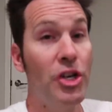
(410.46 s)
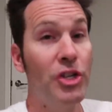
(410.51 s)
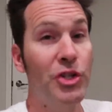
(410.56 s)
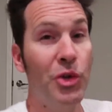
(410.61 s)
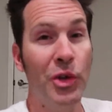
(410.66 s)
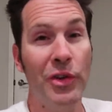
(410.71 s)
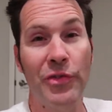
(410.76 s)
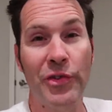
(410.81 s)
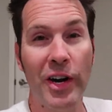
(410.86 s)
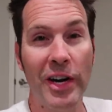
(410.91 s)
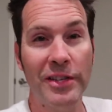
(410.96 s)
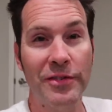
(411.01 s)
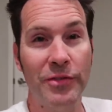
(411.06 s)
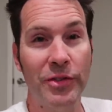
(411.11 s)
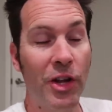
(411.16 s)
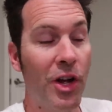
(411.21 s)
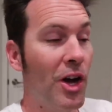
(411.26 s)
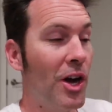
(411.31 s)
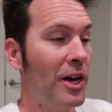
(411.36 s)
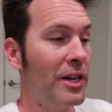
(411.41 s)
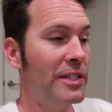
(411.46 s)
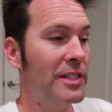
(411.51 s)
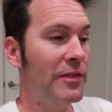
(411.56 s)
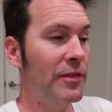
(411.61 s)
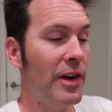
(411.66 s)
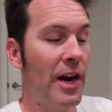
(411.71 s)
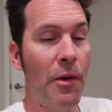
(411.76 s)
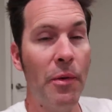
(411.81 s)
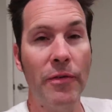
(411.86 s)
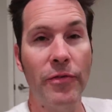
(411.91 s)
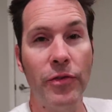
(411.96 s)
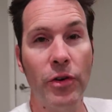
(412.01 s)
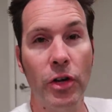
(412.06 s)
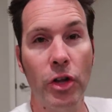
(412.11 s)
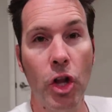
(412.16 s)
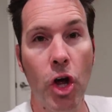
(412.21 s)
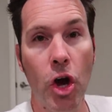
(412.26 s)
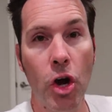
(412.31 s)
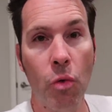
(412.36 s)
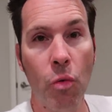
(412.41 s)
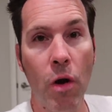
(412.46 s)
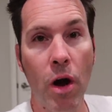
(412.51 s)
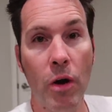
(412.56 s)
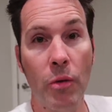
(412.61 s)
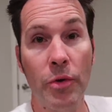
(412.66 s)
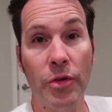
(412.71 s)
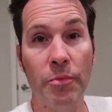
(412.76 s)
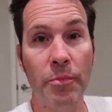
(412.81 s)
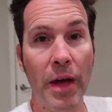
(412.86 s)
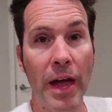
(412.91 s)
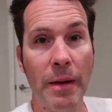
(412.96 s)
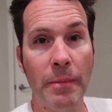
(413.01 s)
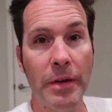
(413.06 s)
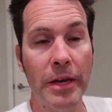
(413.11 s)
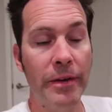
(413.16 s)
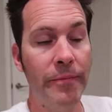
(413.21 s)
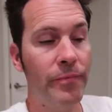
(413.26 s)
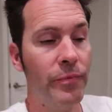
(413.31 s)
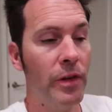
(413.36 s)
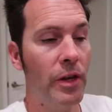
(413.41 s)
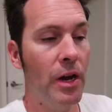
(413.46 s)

Totally forgot to vlog. Tiff and I went for a long walk with baby.